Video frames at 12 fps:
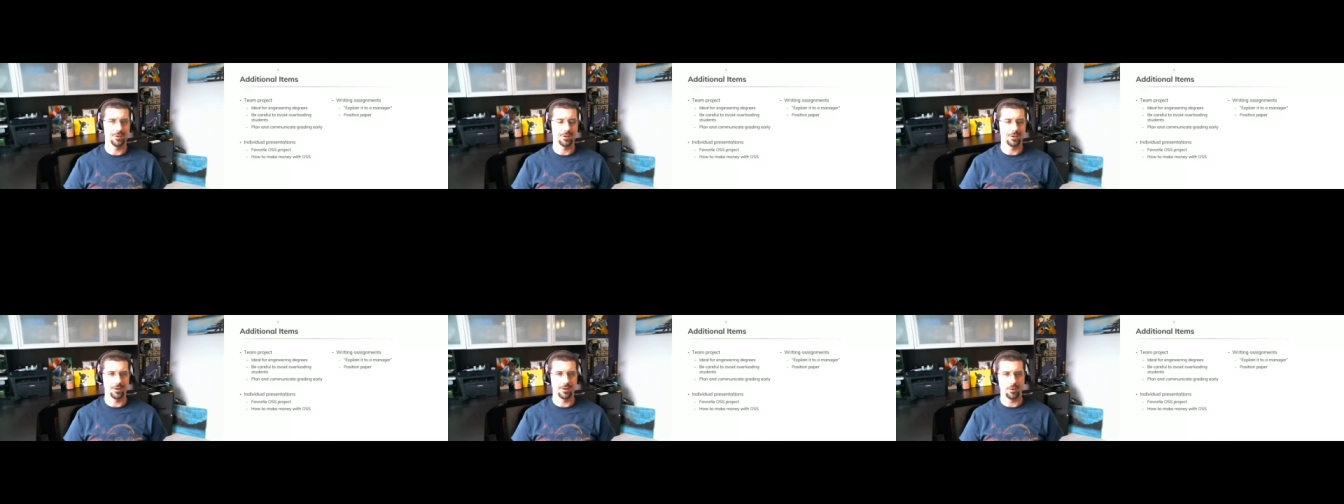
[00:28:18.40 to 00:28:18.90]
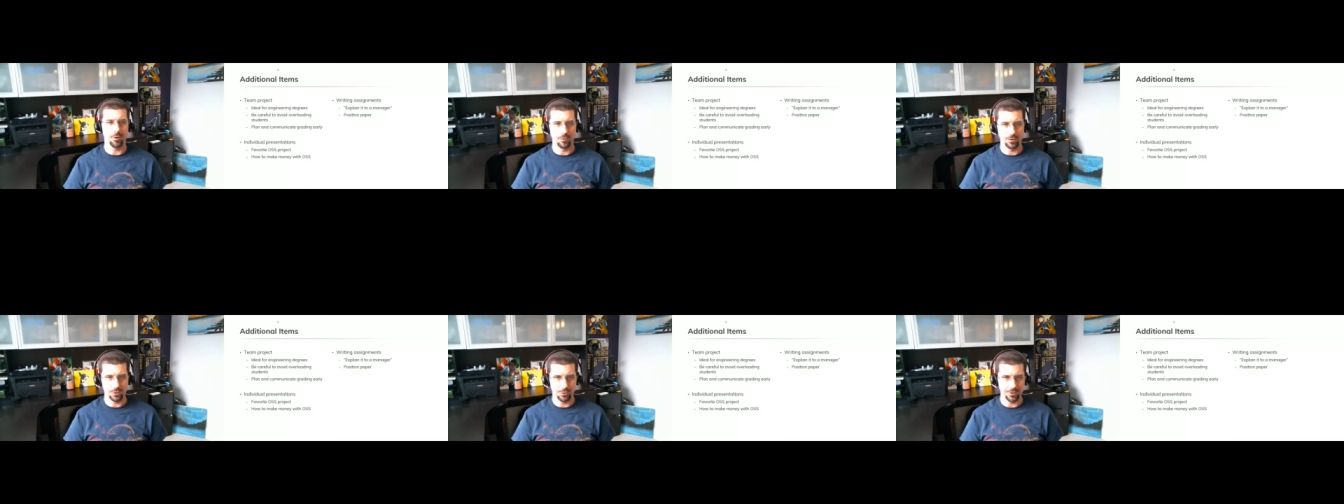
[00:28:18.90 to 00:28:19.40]
uh, on
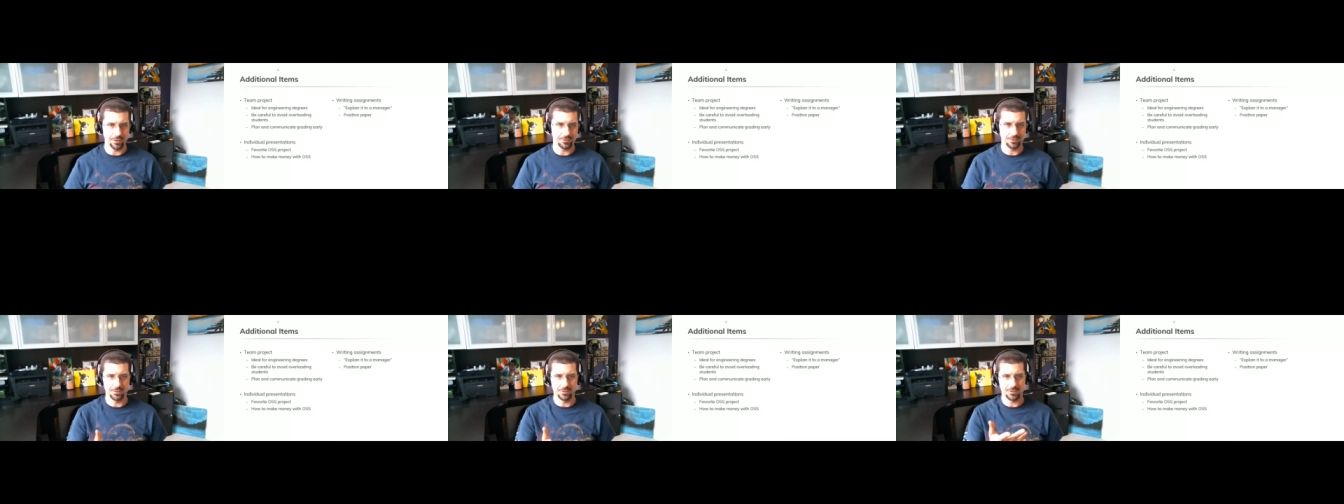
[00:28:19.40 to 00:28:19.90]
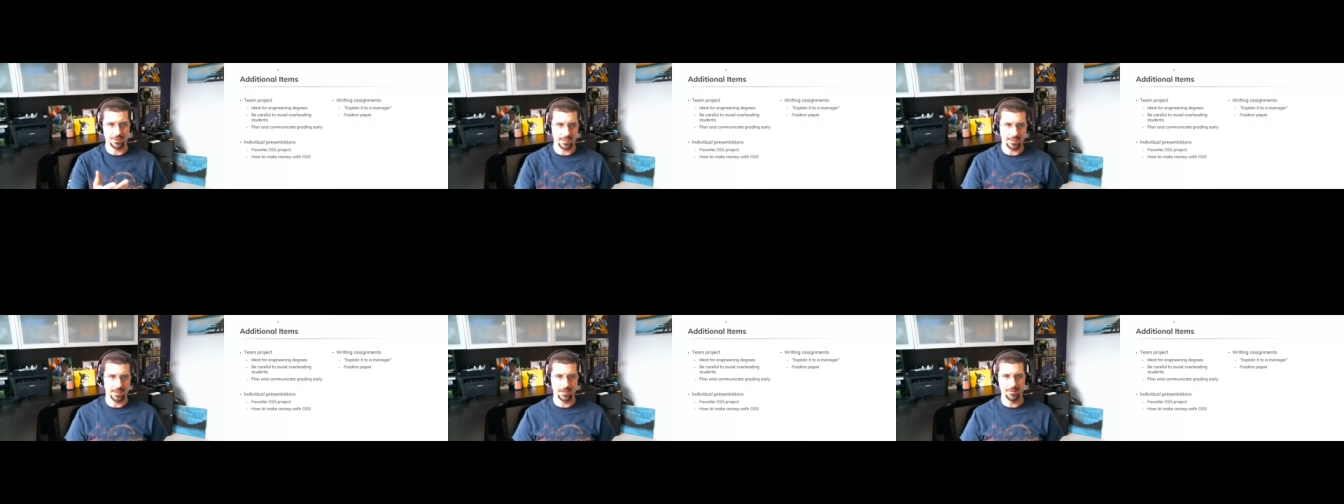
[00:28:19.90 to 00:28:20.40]
overloading students, and I
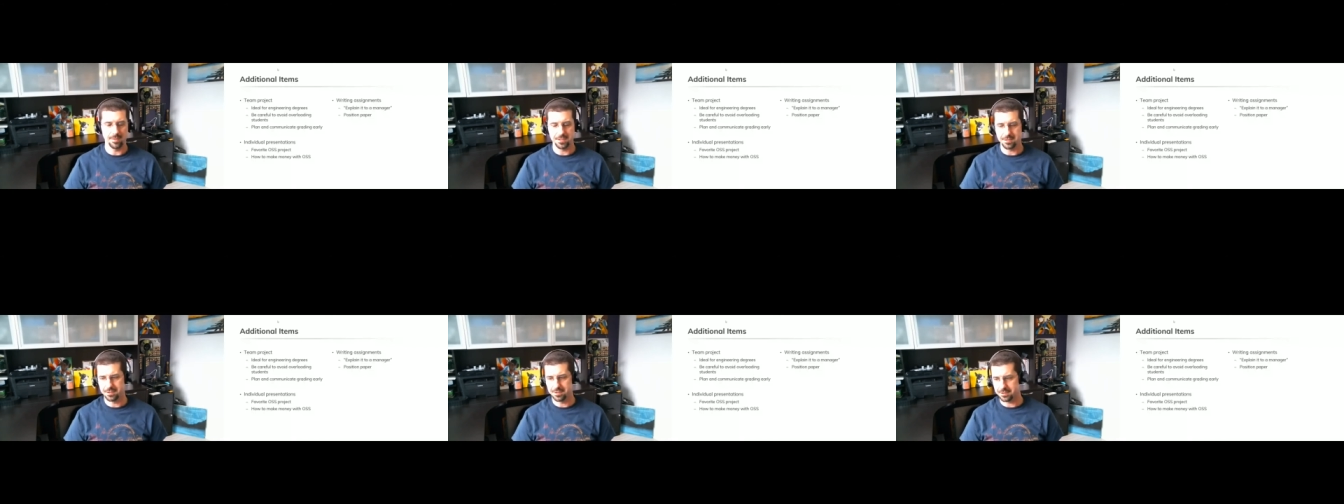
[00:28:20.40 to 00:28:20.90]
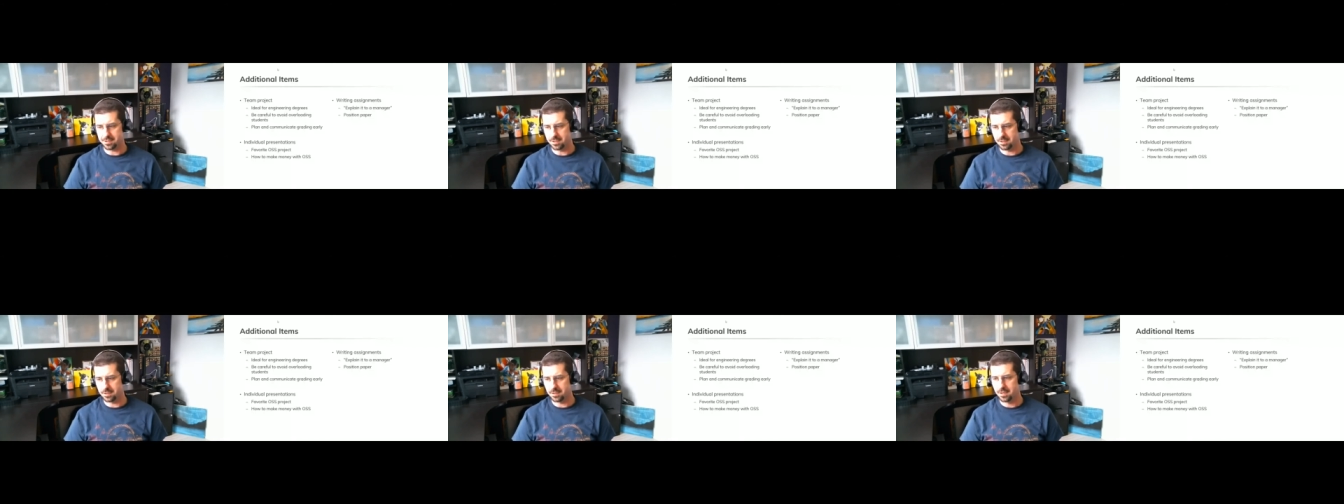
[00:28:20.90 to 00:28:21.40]
kind of mentioned this
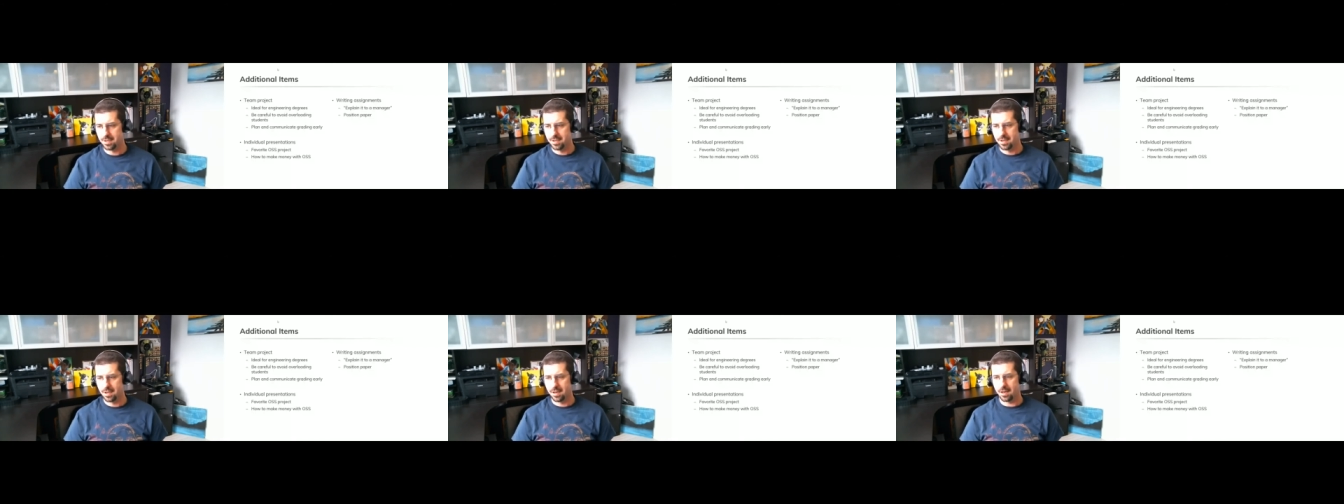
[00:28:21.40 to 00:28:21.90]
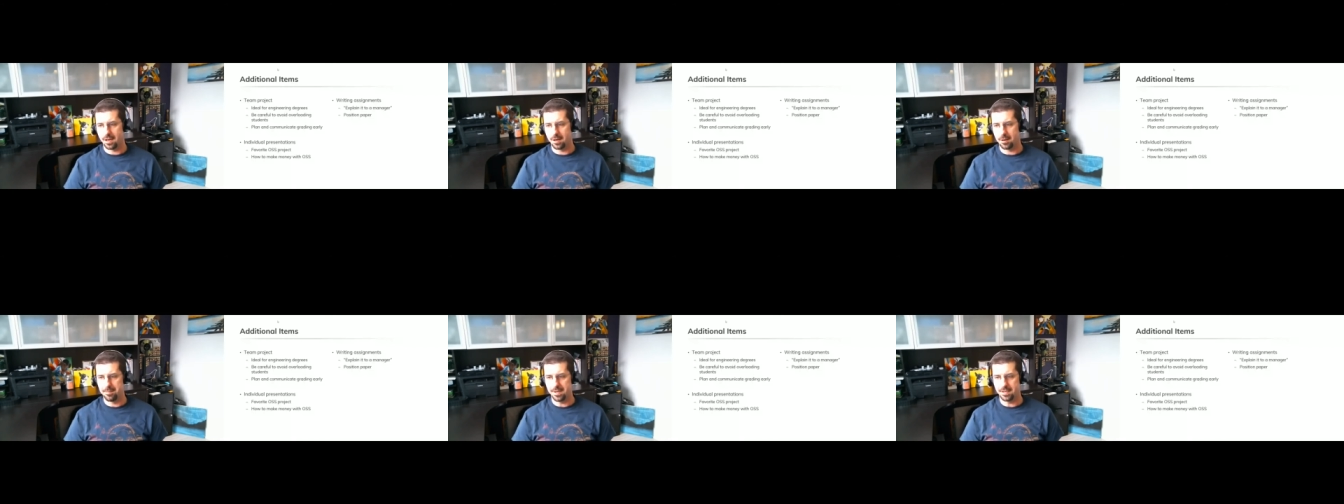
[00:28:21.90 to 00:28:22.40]
here.
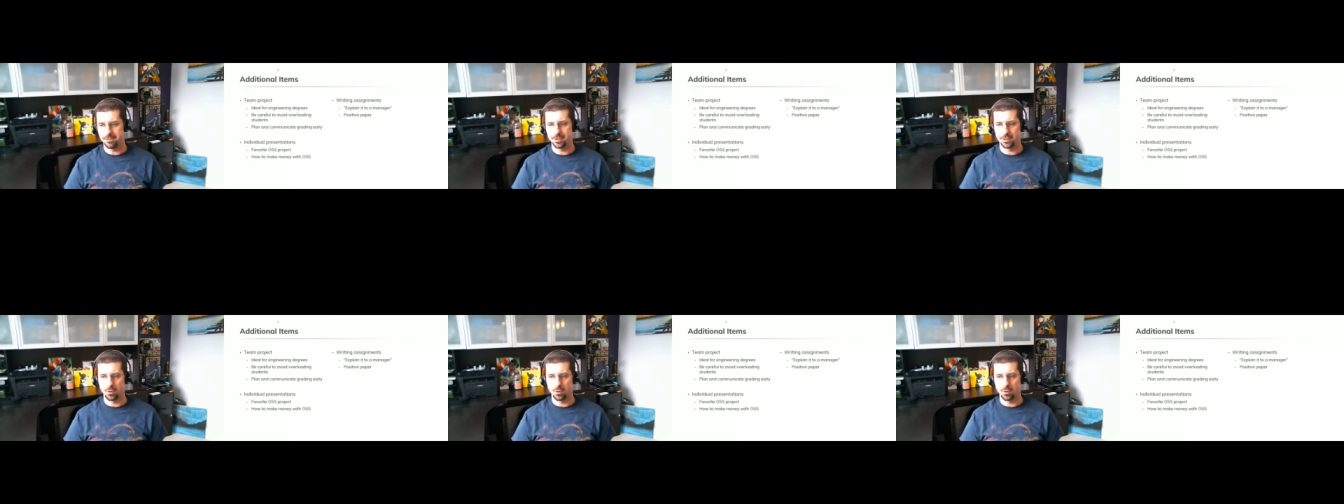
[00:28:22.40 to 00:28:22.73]
Um, if you're